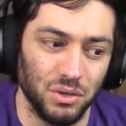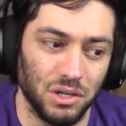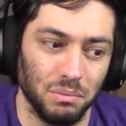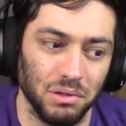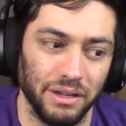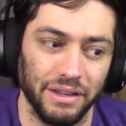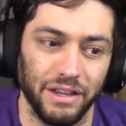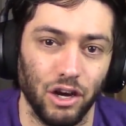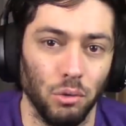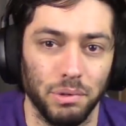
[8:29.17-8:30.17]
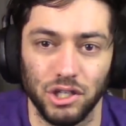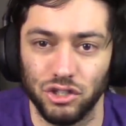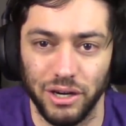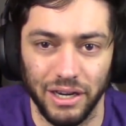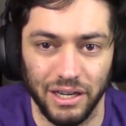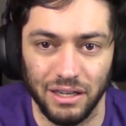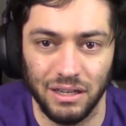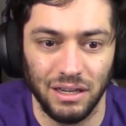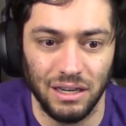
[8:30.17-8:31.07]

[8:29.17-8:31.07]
do completely open trading.